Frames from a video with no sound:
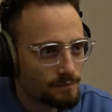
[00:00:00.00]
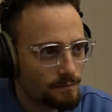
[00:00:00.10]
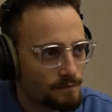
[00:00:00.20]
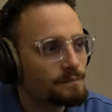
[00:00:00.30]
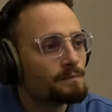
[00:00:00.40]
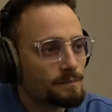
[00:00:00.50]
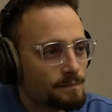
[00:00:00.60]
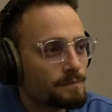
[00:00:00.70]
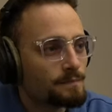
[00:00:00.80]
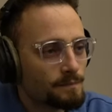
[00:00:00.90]

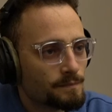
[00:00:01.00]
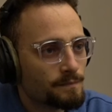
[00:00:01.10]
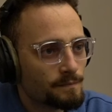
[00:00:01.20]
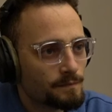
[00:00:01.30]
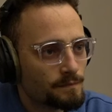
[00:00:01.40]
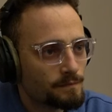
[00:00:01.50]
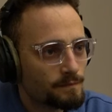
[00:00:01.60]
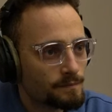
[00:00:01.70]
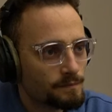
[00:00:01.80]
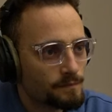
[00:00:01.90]

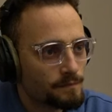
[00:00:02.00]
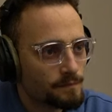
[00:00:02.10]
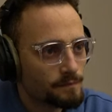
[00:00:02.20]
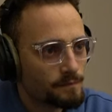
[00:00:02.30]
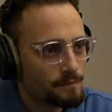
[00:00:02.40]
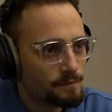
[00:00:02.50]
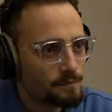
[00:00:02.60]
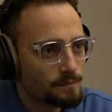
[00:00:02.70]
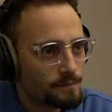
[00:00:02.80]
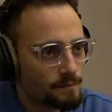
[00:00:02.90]

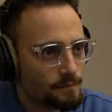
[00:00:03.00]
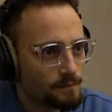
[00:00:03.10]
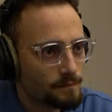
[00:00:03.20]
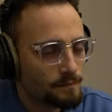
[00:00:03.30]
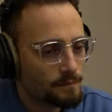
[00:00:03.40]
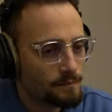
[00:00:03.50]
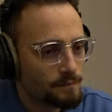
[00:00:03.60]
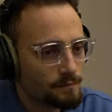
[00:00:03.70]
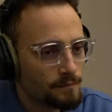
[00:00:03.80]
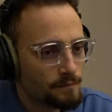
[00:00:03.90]

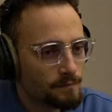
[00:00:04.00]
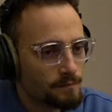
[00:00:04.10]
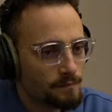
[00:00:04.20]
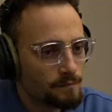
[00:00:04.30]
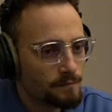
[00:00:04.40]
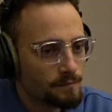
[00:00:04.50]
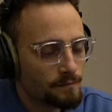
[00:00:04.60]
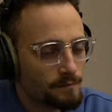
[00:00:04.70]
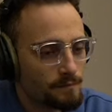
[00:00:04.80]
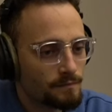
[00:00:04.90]

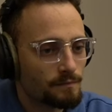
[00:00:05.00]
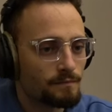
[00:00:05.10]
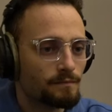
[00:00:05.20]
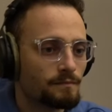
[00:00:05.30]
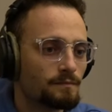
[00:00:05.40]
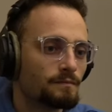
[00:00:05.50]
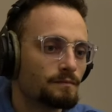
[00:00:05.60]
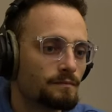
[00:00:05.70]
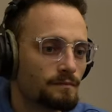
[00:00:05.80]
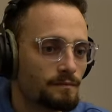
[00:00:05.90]

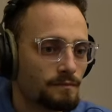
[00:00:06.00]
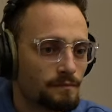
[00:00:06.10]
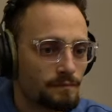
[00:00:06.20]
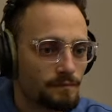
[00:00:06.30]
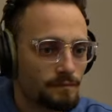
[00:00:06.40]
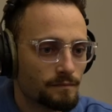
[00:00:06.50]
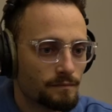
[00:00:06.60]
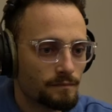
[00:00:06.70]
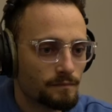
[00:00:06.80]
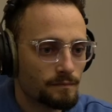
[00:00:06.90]

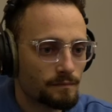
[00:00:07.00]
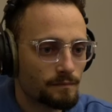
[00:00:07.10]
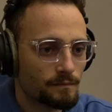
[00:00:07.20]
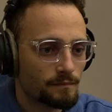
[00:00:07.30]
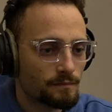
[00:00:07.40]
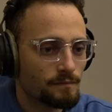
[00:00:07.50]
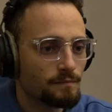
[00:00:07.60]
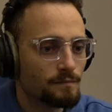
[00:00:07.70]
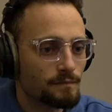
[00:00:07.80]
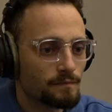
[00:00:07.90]
This person isn't speaking.